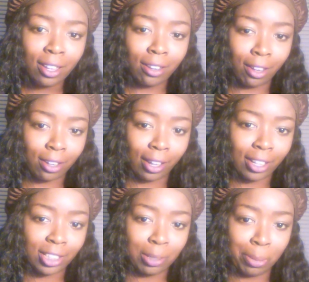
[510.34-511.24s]

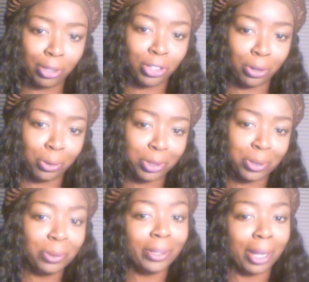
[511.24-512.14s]
it's a bunch of old
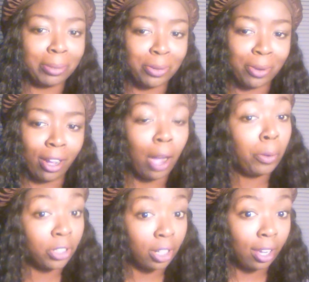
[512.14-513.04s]
school lamps around. I
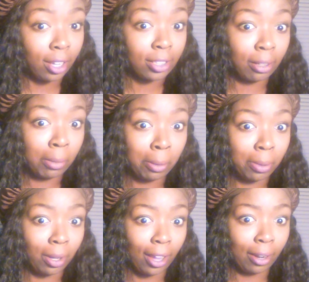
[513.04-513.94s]
wish I had some. Maybe the
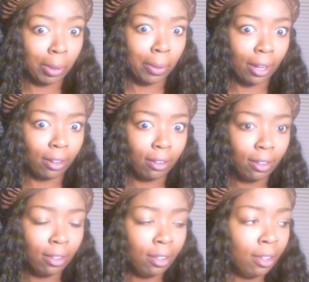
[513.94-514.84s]
lighting be better.
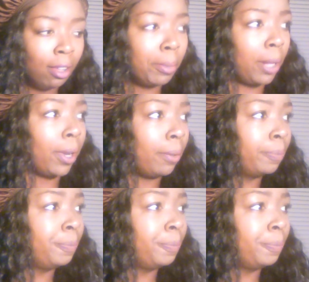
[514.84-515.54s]
Anyway,